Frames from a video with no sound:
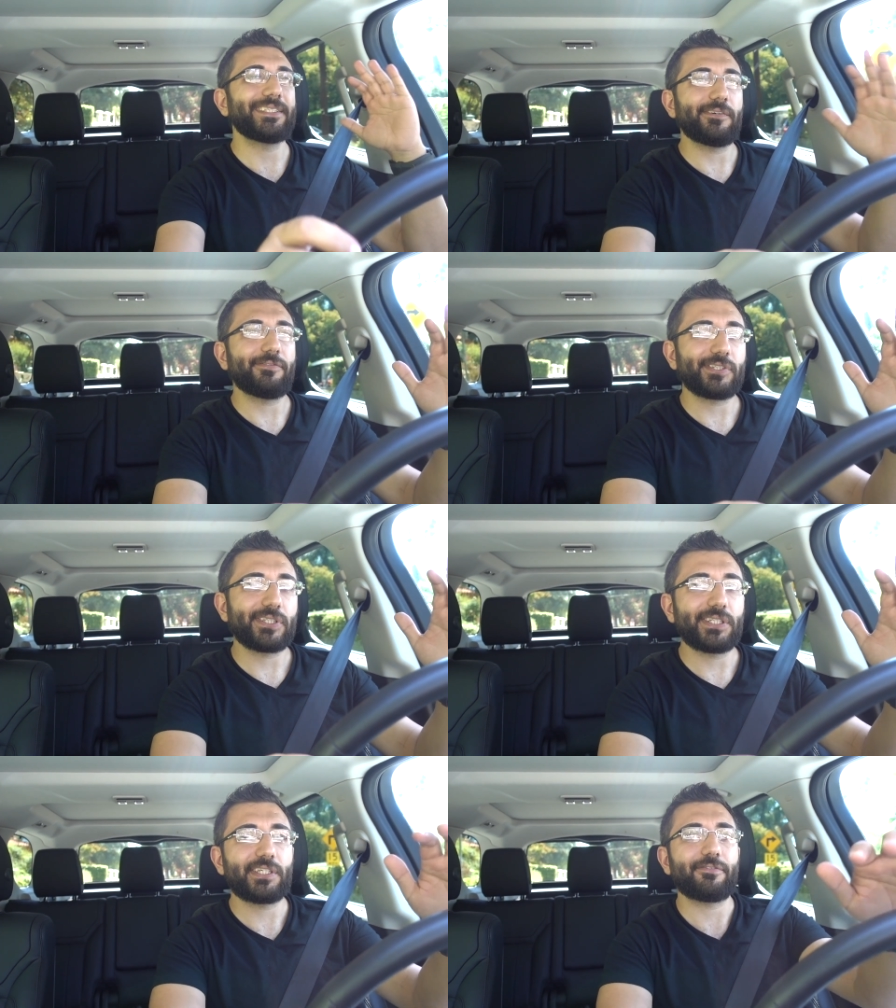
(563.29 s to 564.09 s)
So if you're
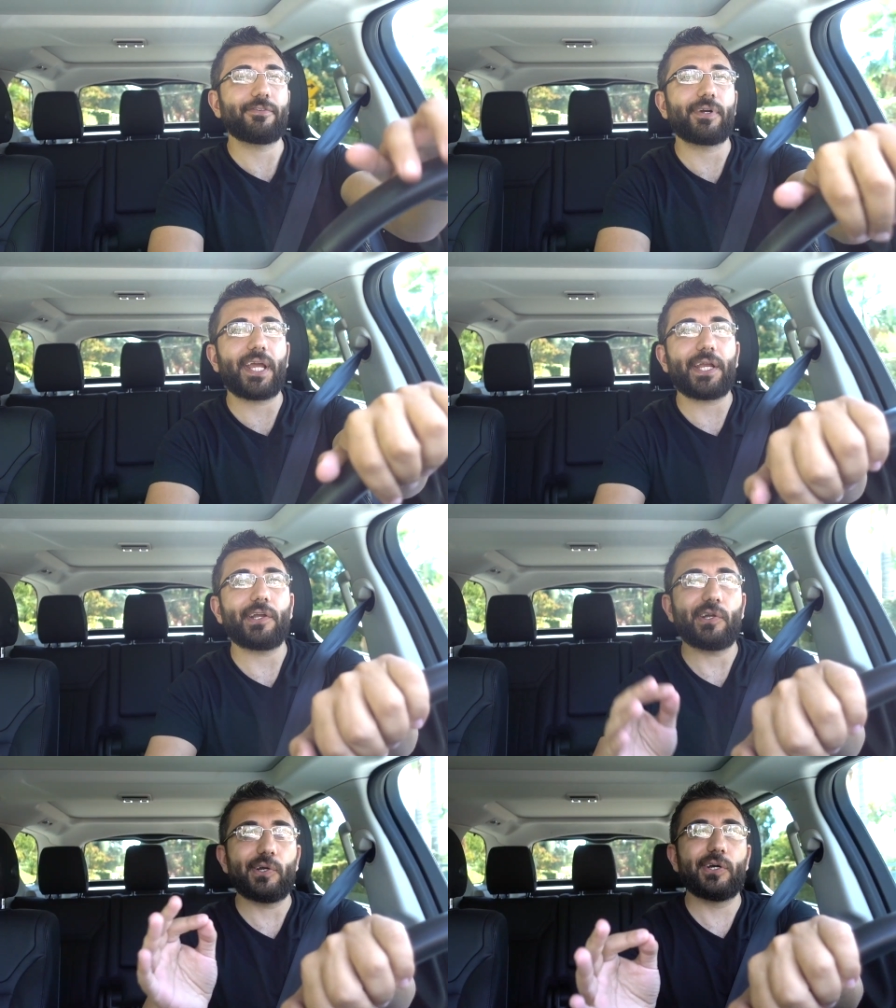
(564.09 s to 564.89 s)
searching for a
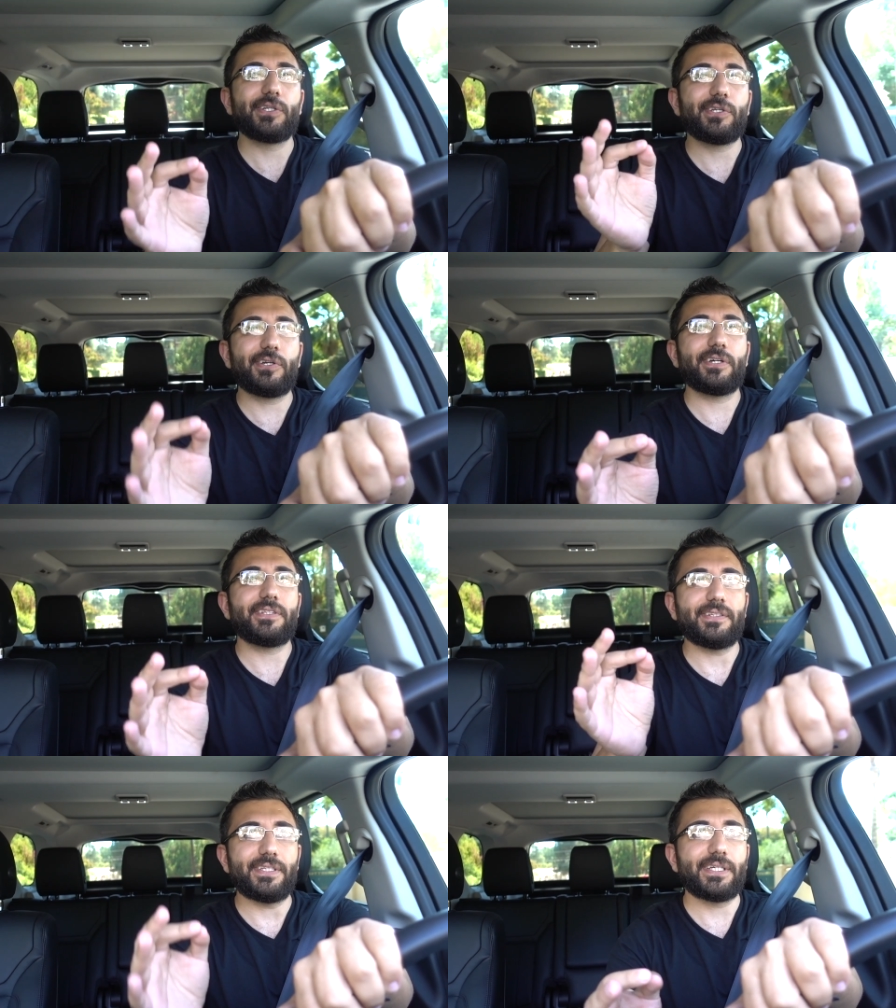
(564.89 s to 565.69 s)

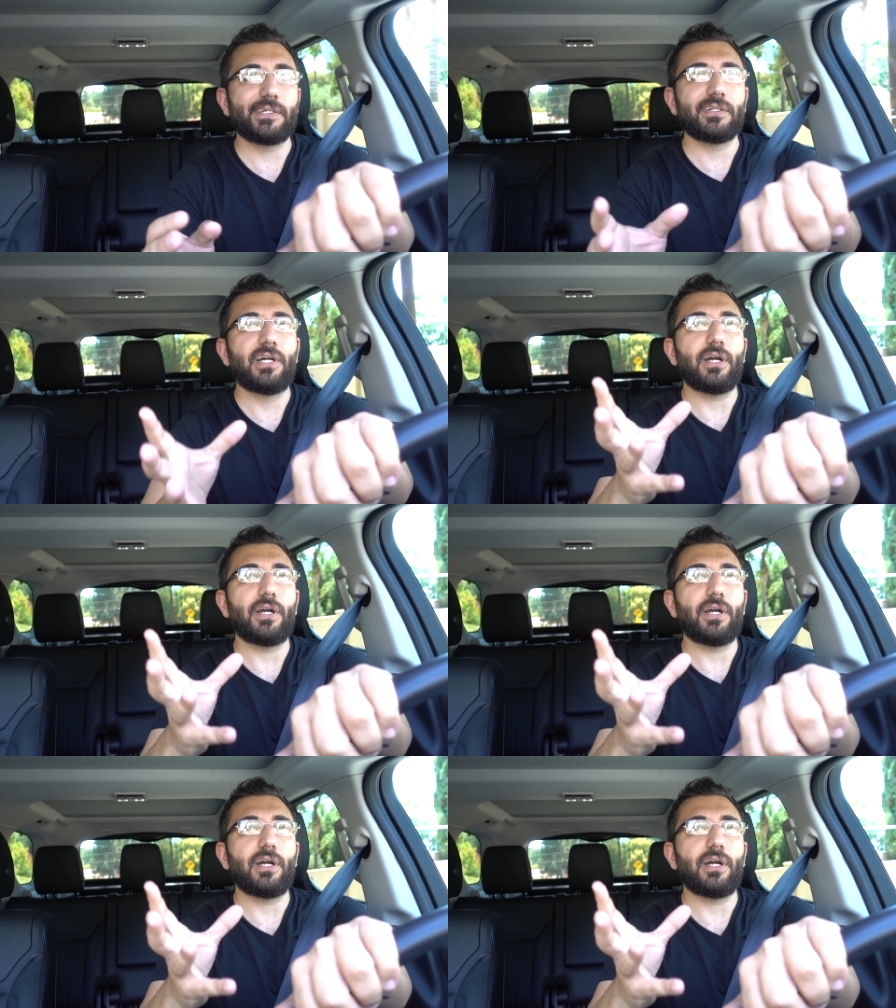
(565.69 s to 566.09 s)
good deal,